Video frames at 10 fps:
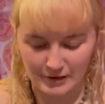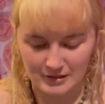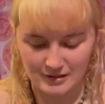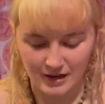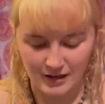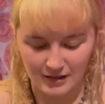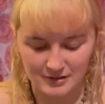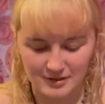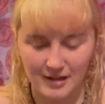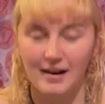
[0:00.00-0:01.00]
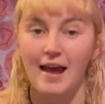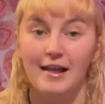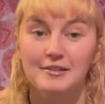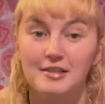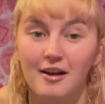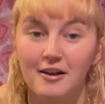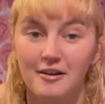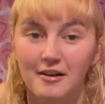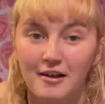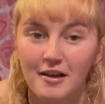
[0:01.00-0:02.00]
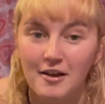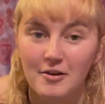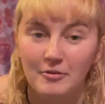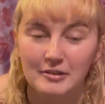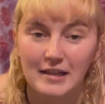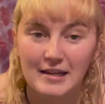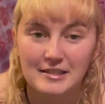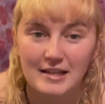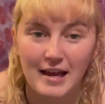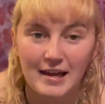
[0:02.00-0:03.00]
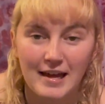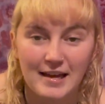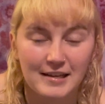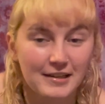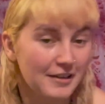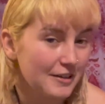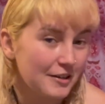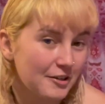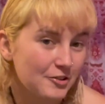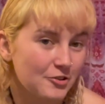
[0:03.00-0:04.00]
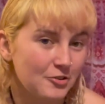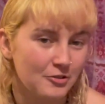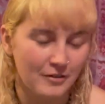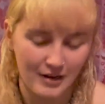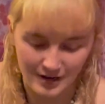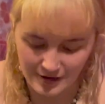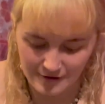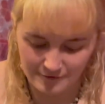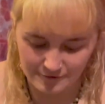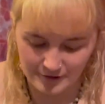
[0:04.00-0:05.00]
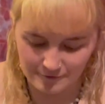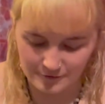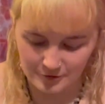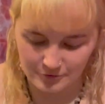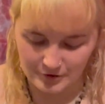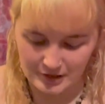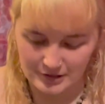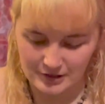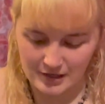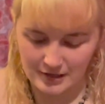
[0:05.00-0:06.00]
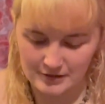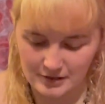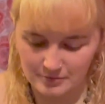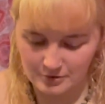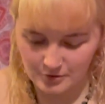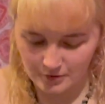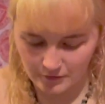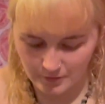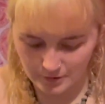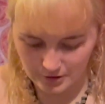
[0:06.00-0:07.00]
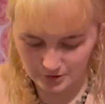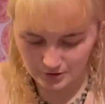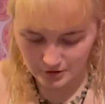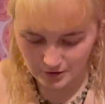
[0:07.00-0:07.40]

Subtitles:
these cards and answer what they say, and you can feel free to answer them too if you wish.